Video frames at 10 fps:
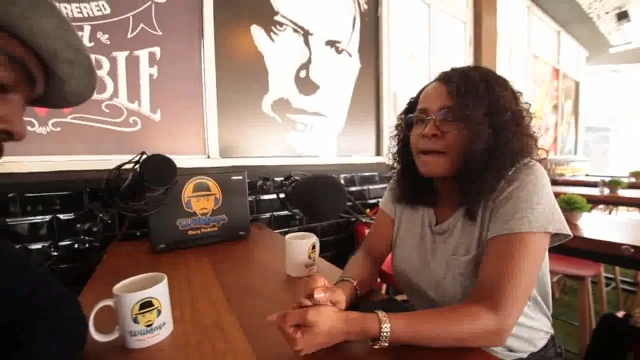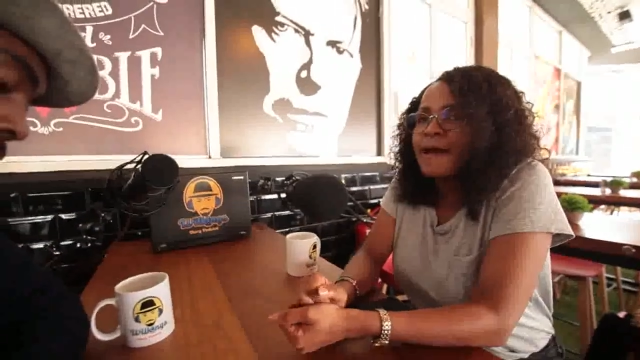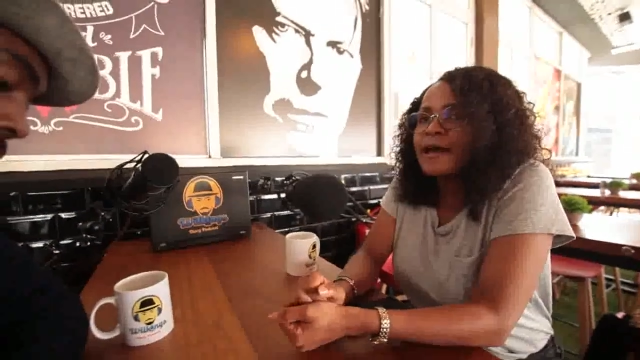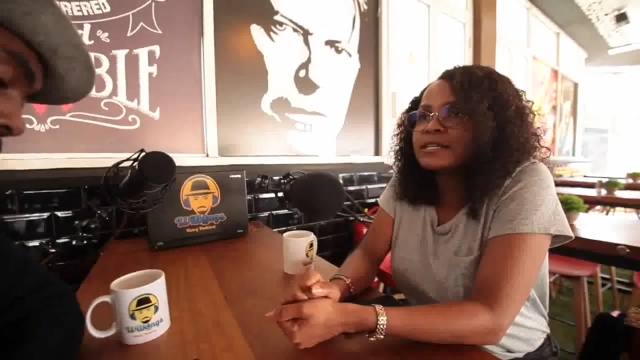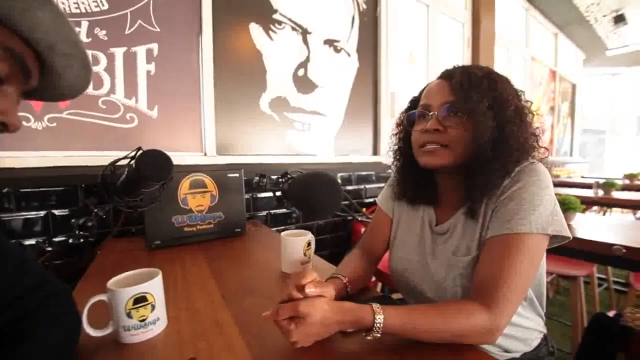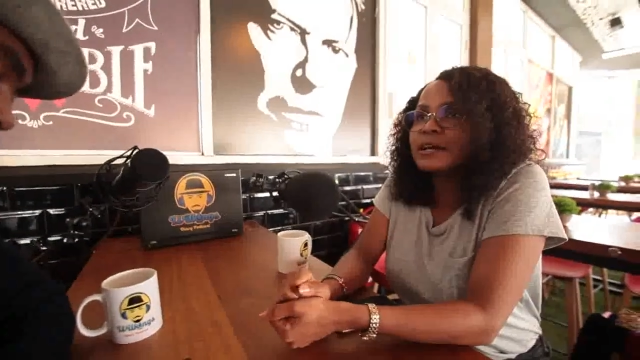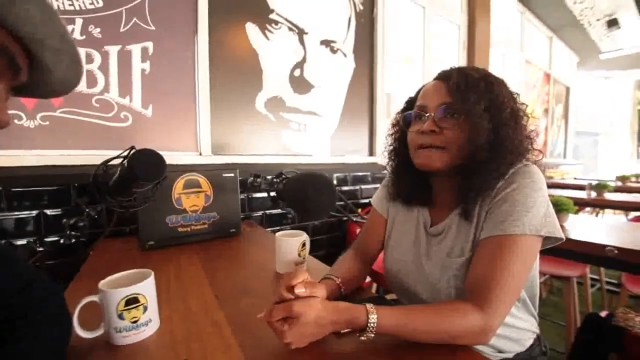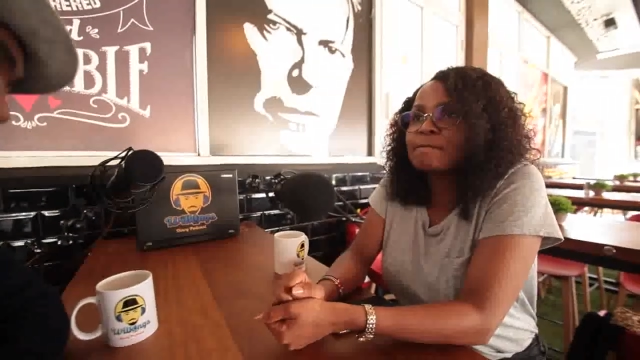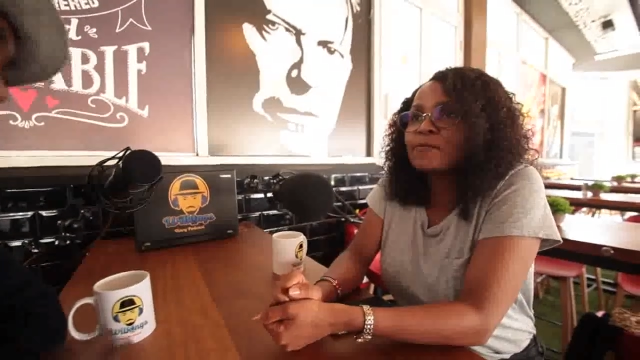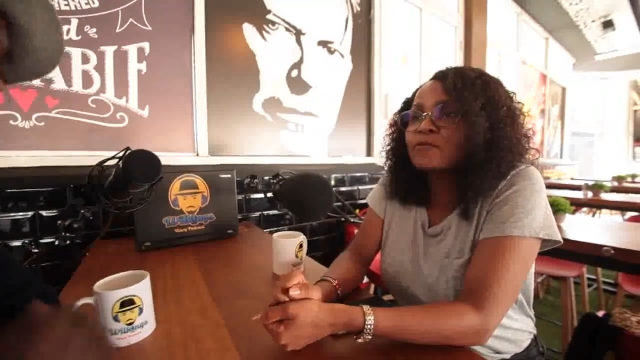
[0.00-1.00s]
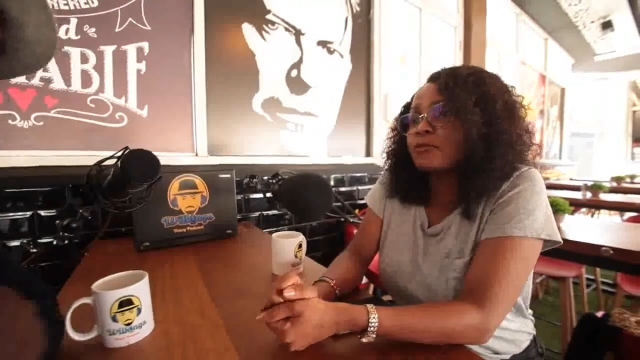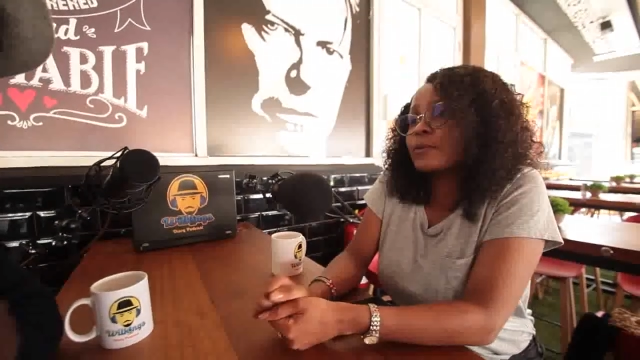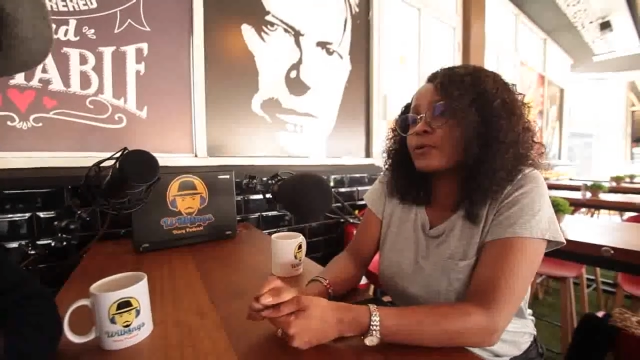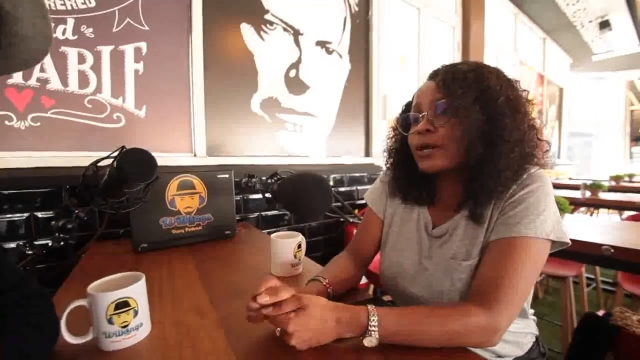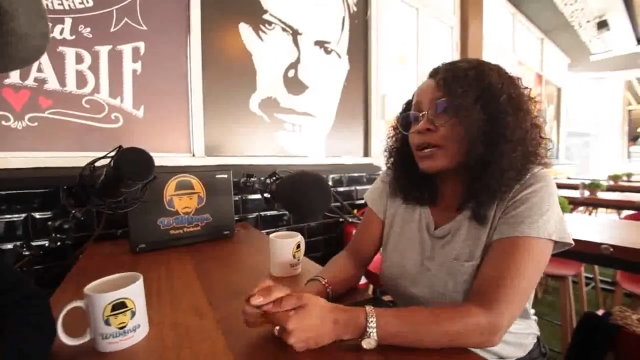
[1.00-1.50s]
And for
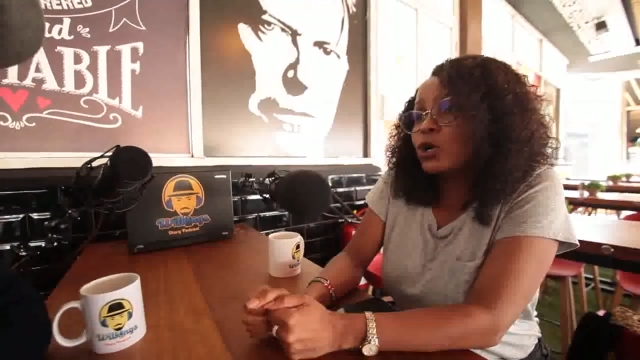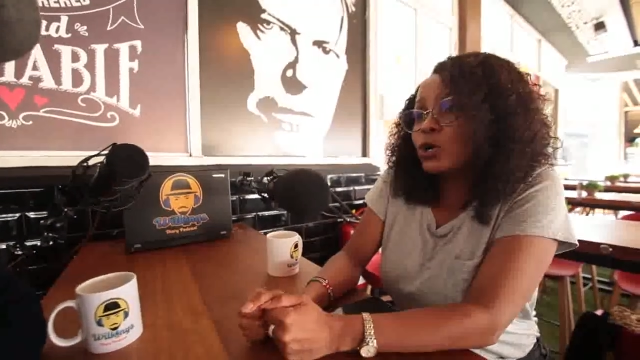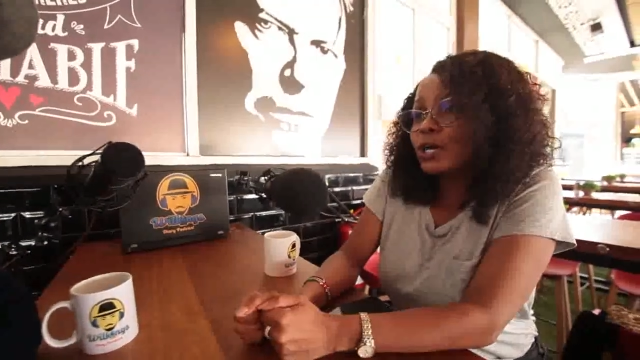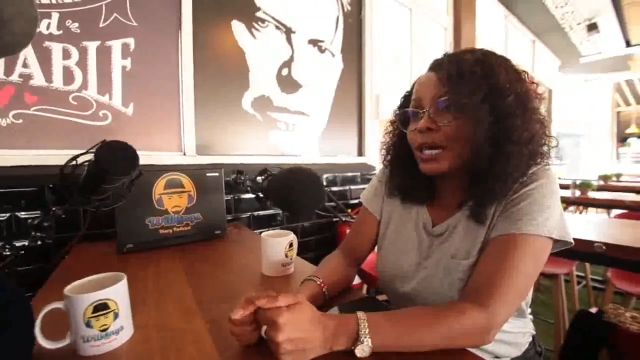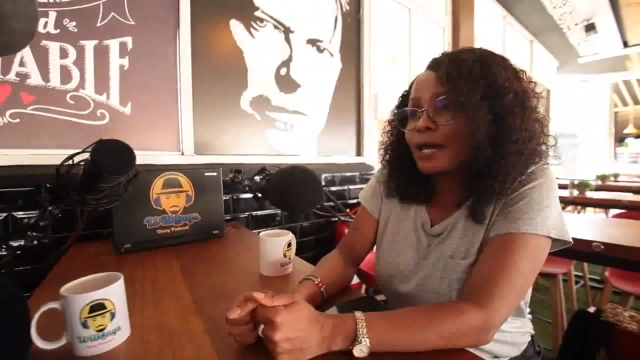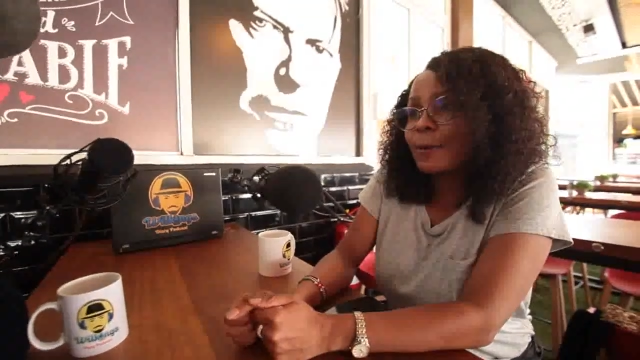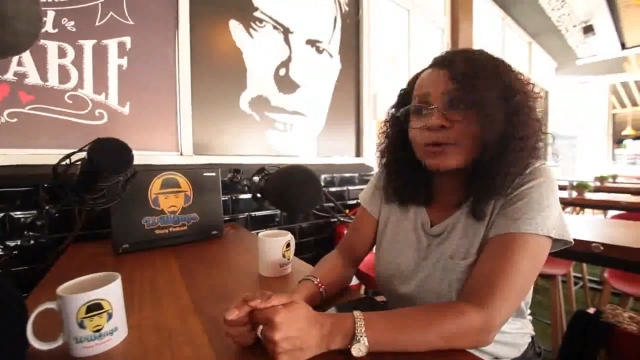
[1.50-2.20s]
me, when law came,